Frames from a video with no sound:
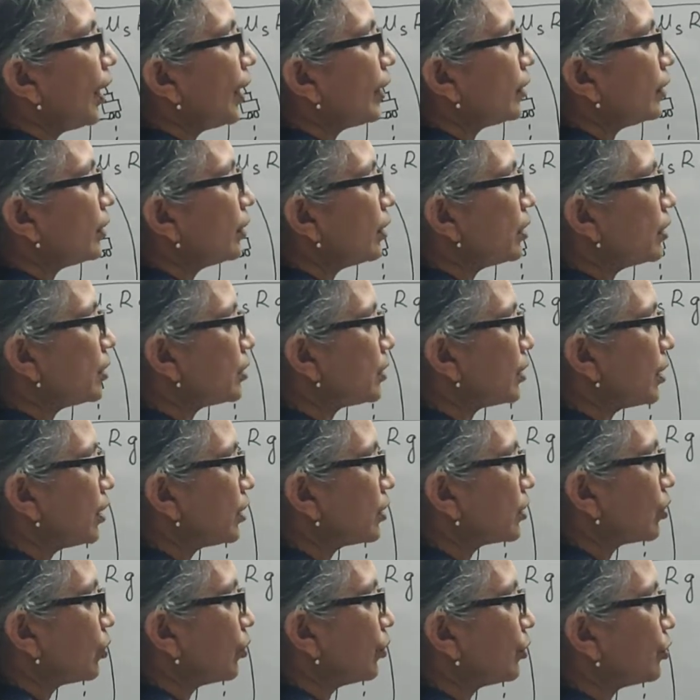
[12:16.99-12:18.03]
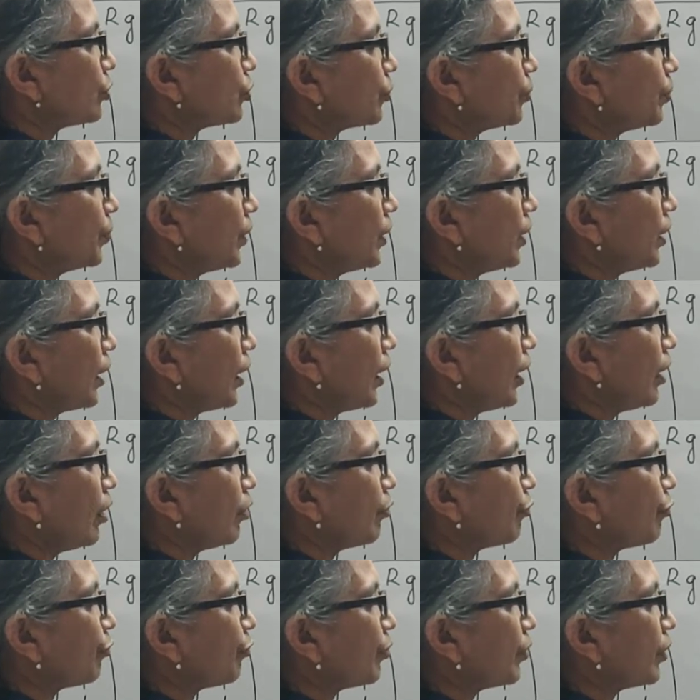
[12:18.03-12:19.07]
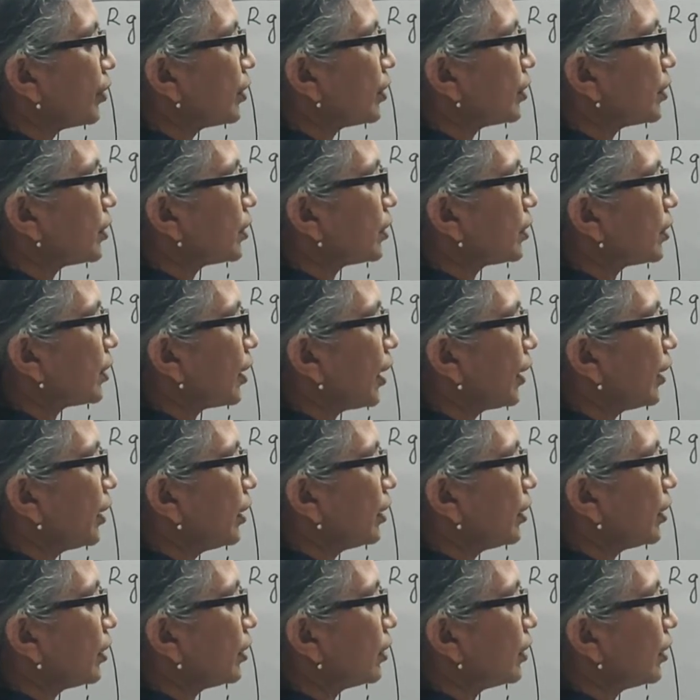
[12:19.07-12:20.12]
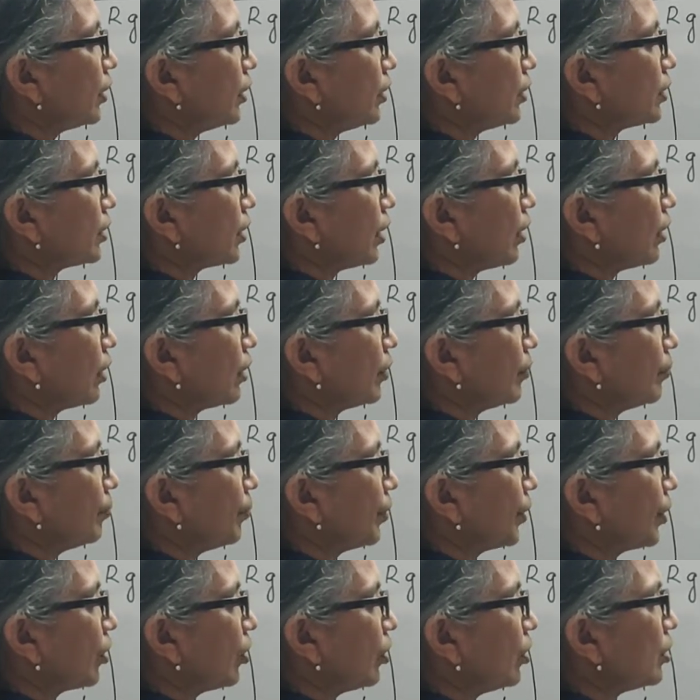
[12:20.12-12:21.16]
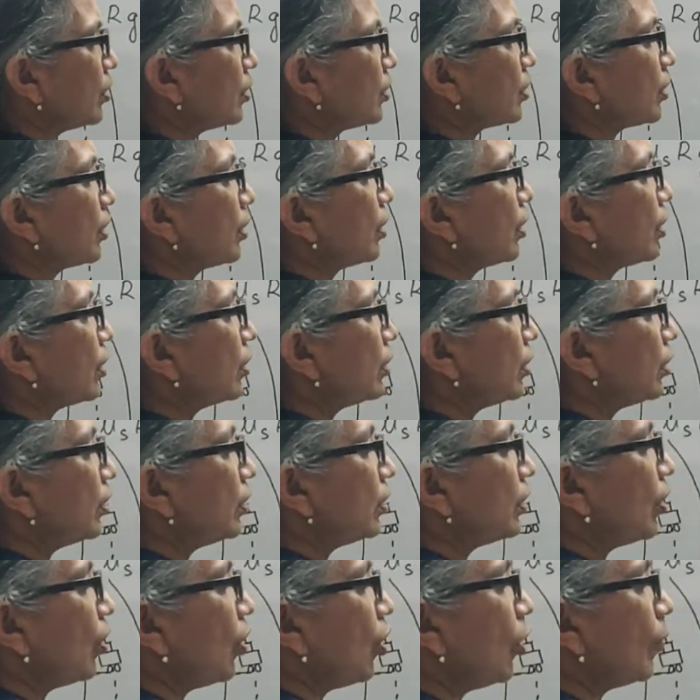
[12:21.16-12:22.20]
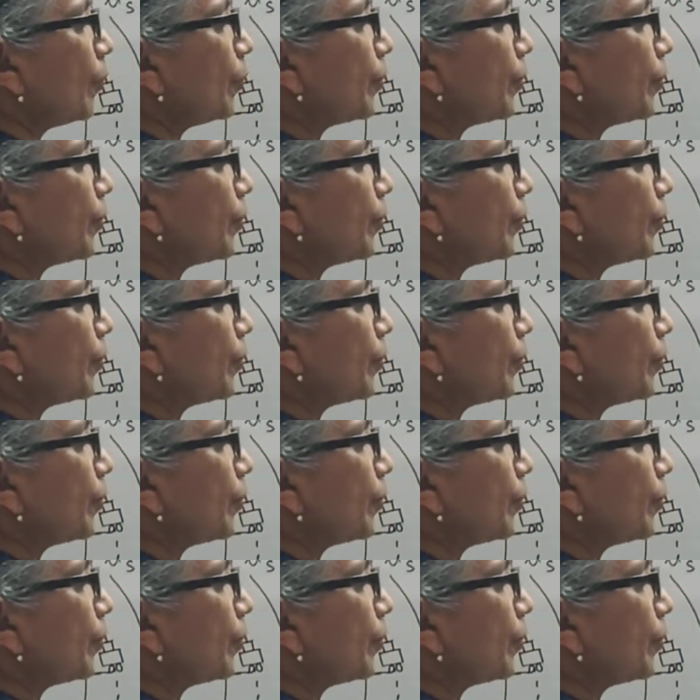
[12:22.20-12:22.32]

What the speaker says: and this is going to be f sin theta because the